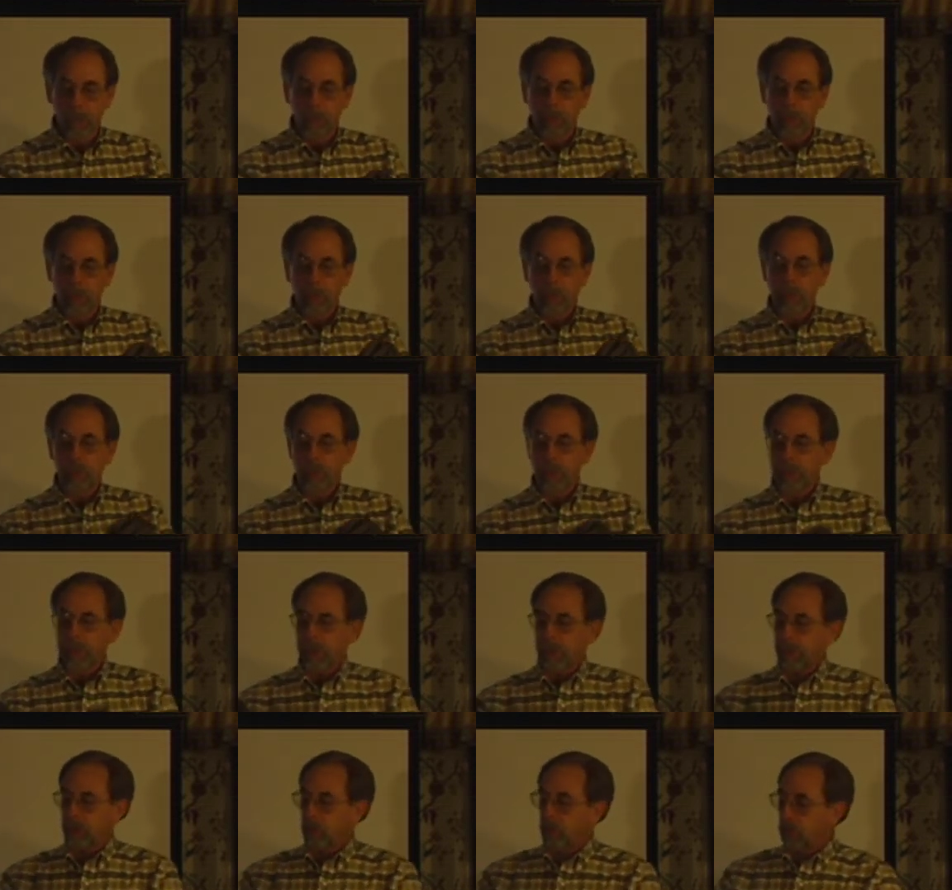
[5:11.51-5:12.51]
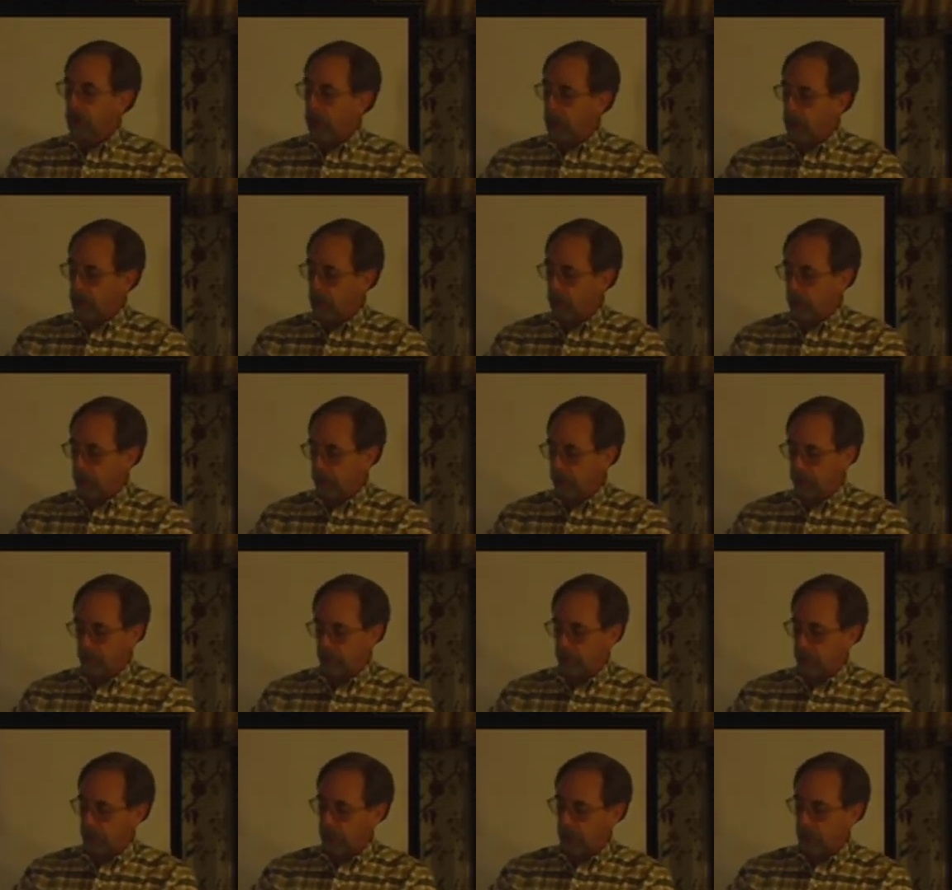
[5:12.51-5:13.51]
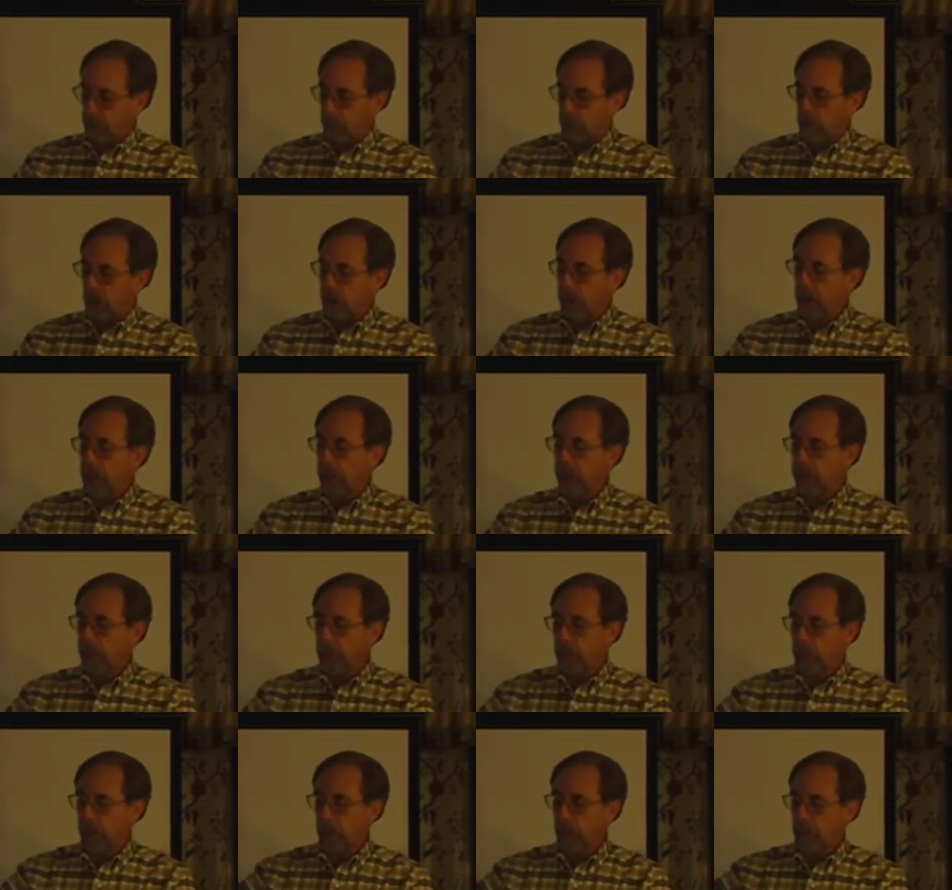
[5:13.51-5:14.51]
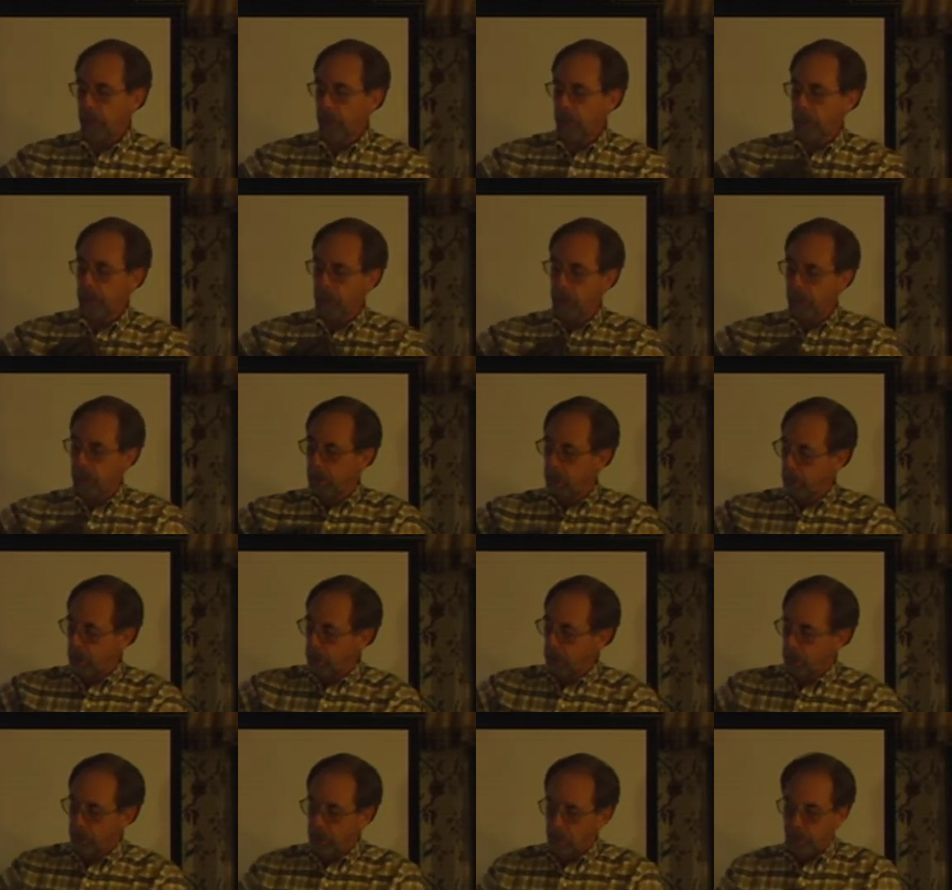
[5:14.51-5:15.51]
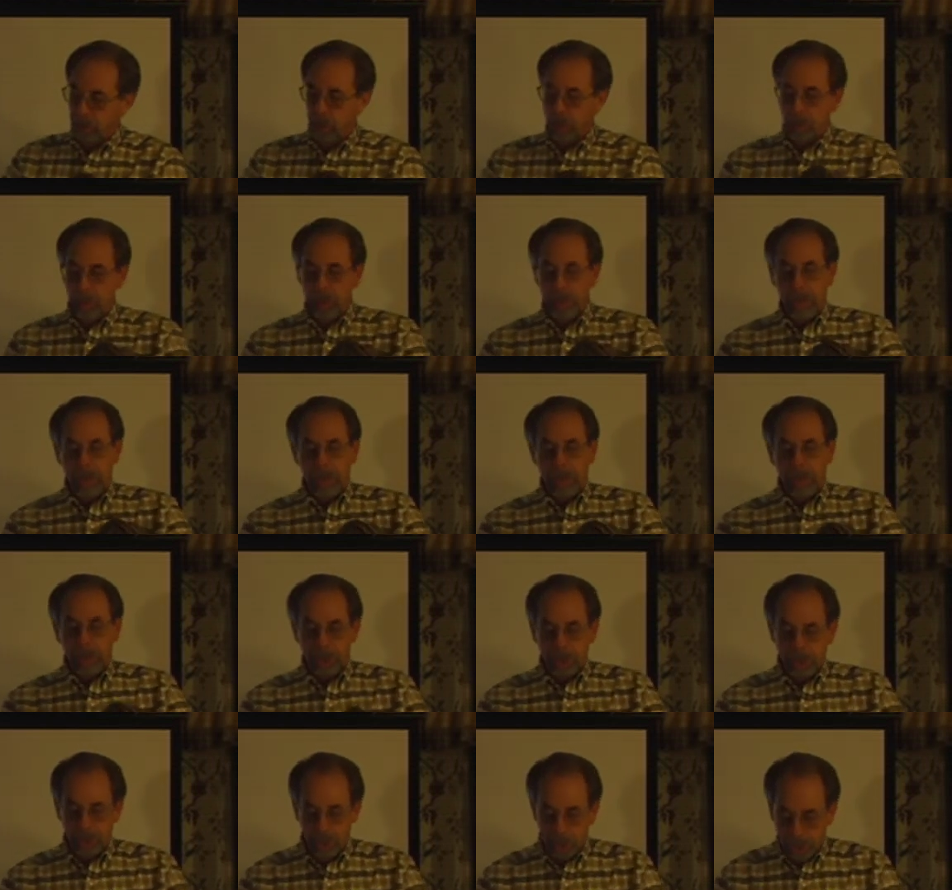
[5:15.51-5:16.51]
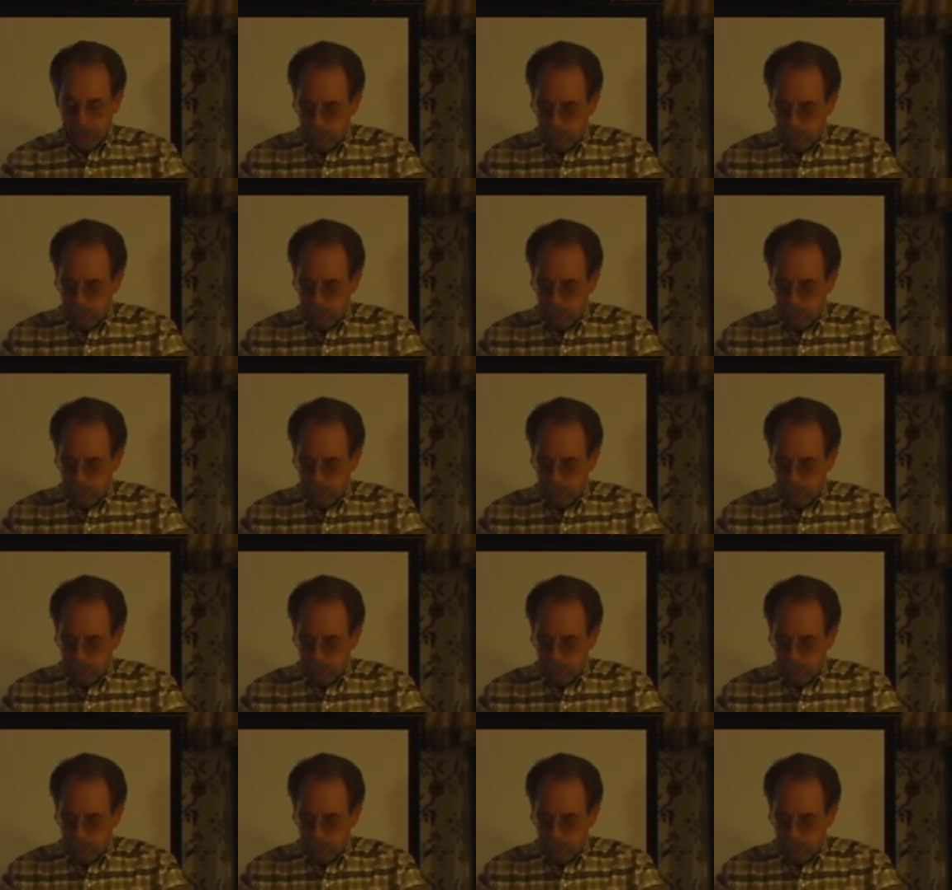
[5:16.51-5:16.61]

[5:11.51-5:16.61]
Then we take the wire, wire and compare it to the gauge